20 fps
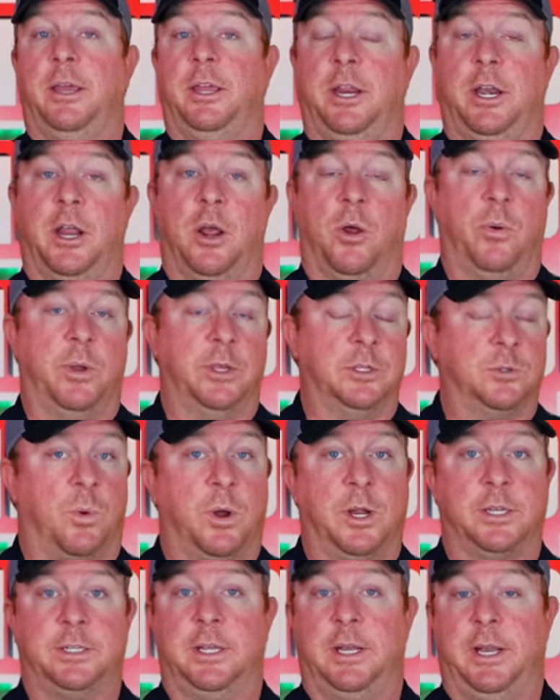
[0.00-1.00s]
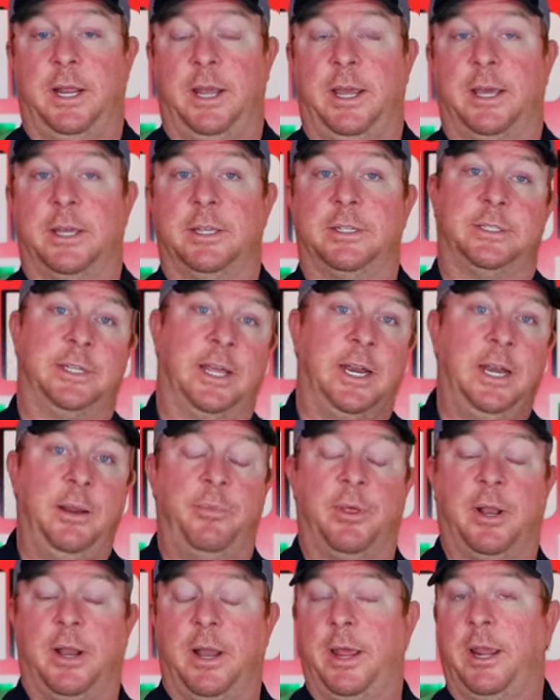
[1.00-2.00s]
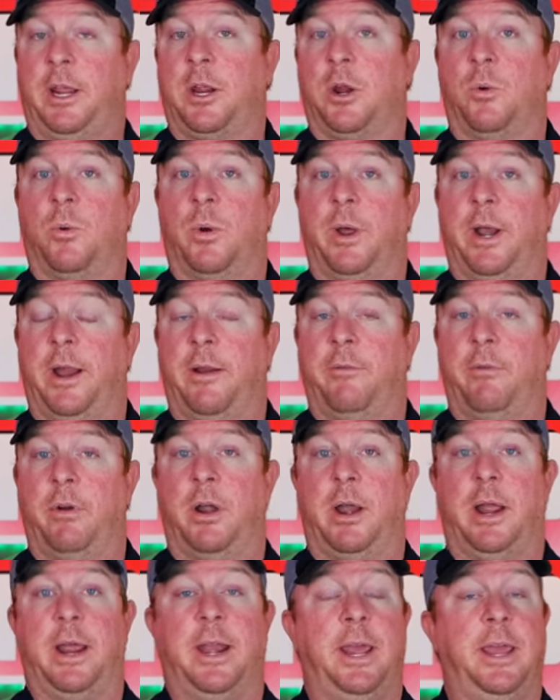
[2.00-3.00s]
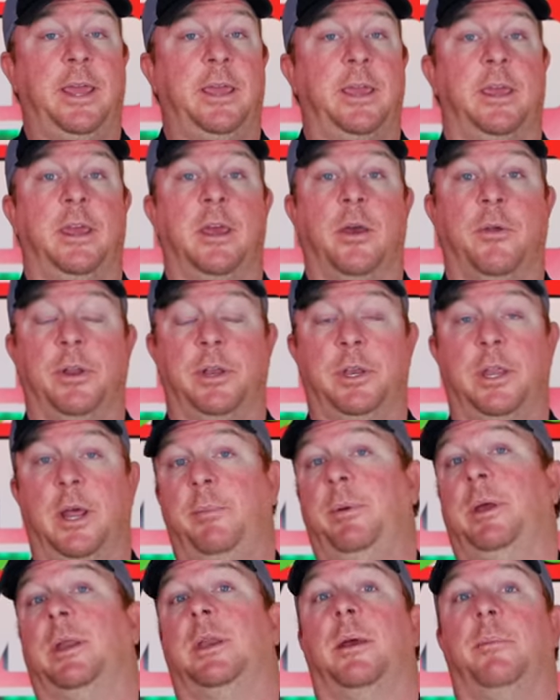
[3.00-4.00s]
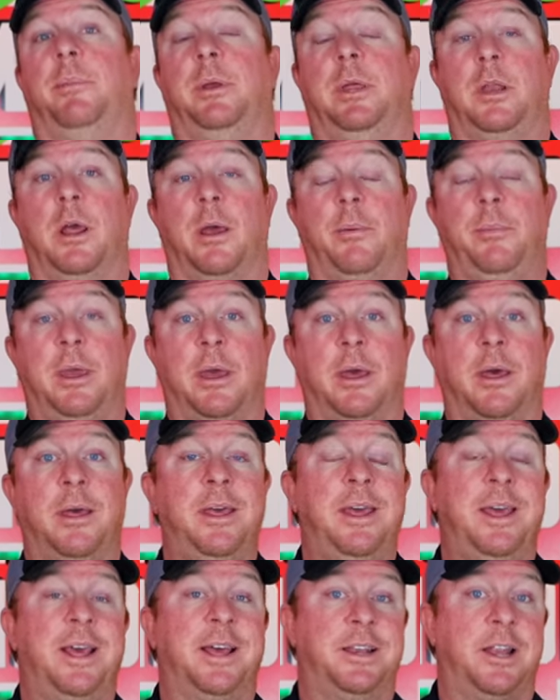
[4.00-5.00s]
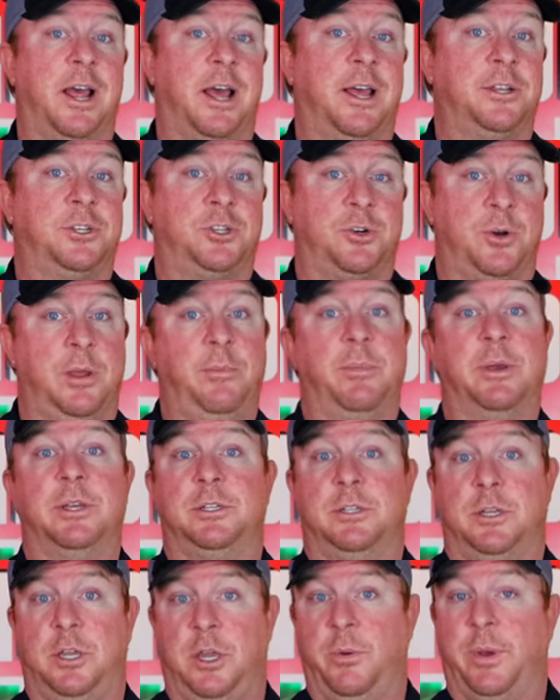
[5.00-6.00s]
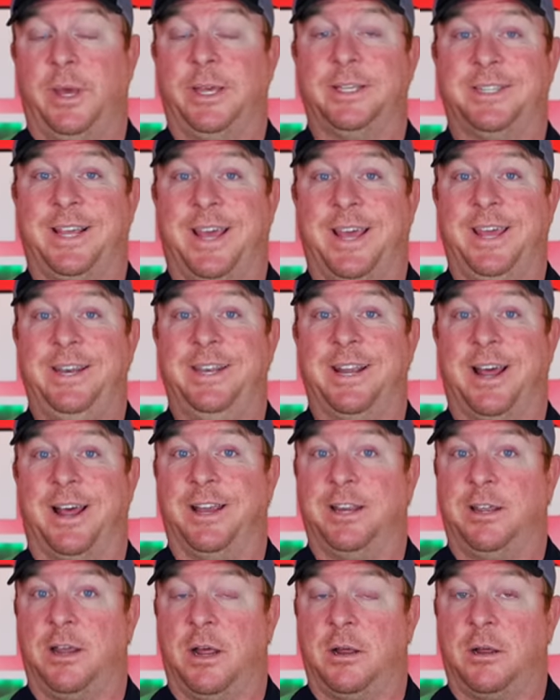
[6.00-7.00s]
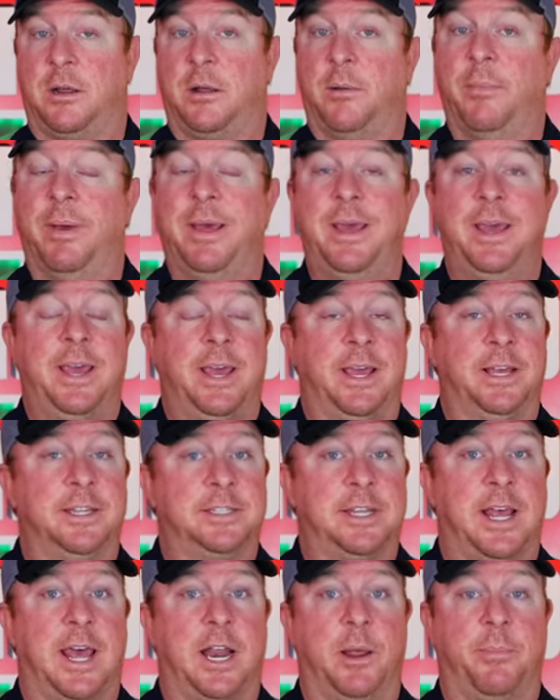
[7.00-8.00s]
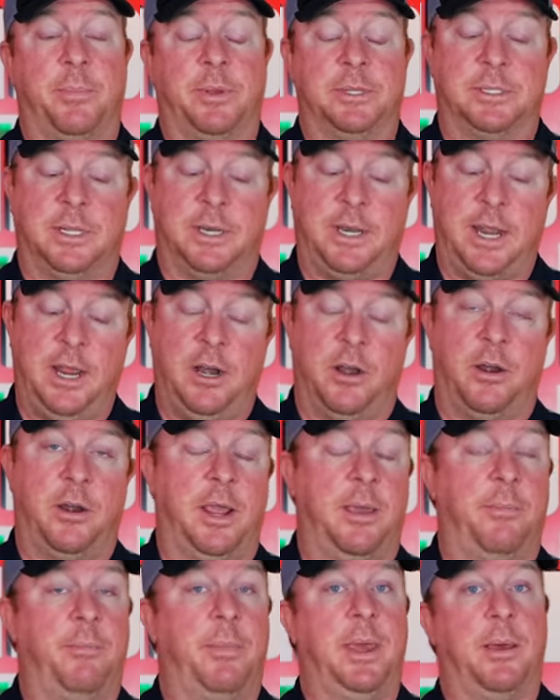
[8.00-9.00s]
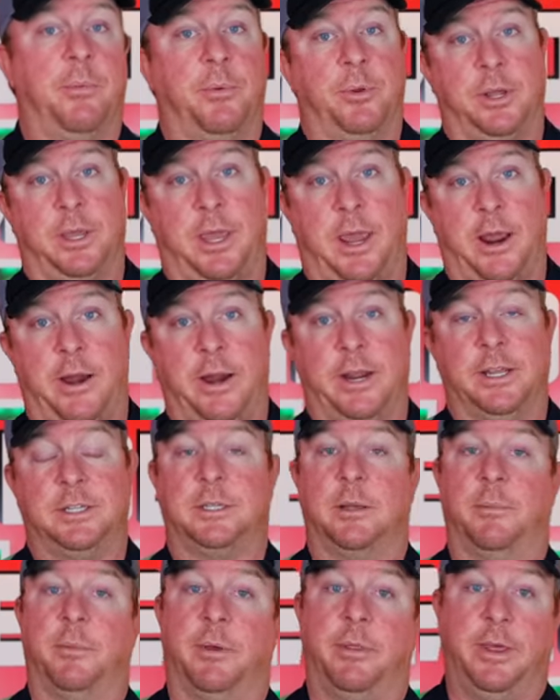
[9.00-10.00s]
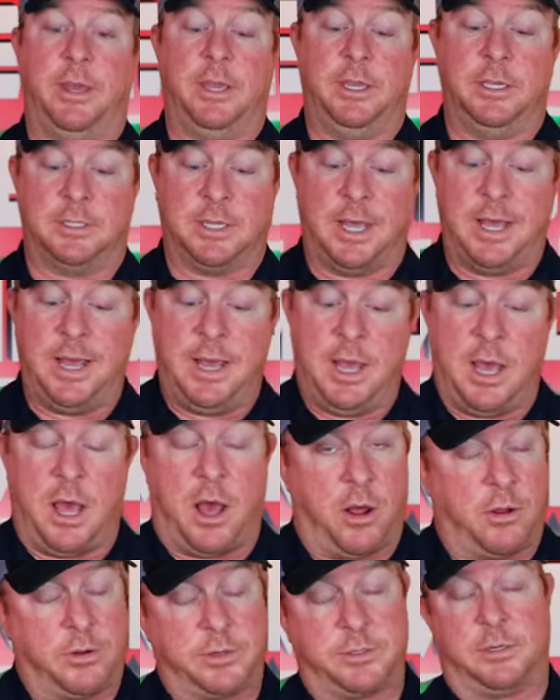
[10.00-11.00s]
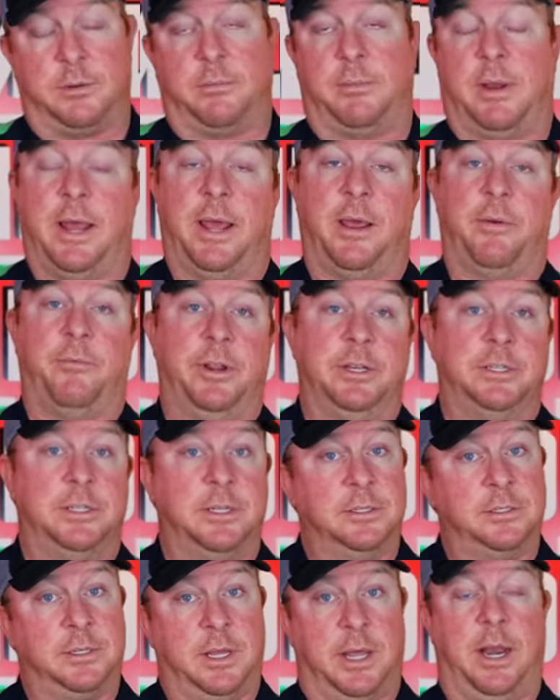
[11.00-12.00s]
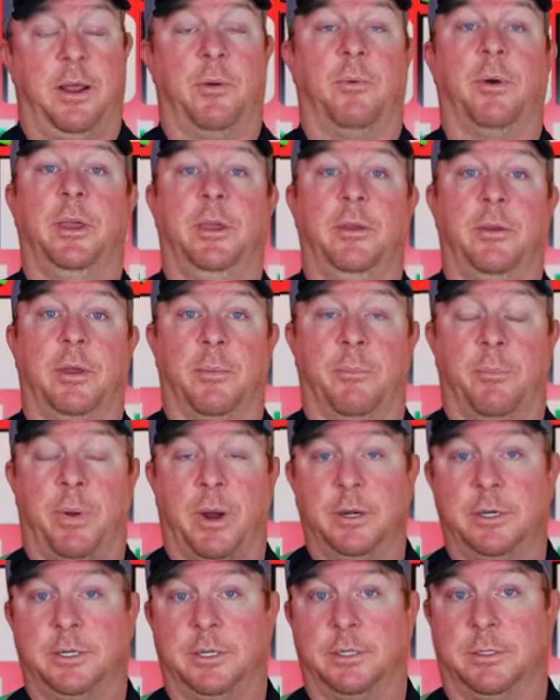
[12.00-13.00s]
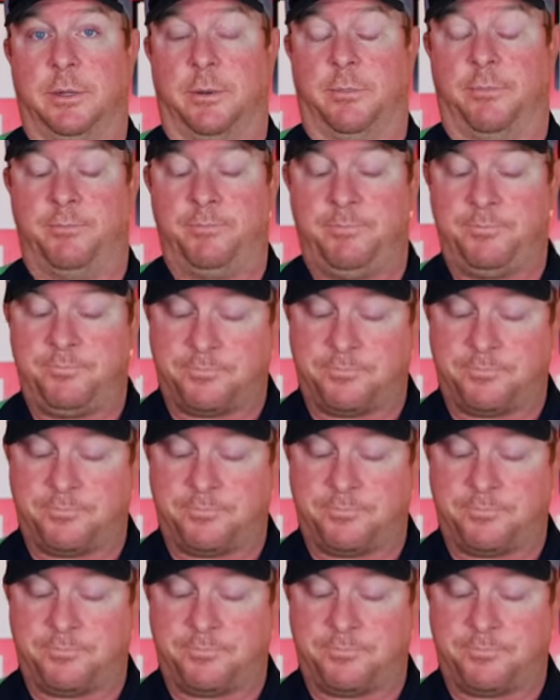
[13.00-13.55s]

you know, is watching this, send him the link or whatever, and he can go to www.tribususa.com and sign up as a dealer and be able to carry some of these awesome line wrenches, and that way you can purchase them.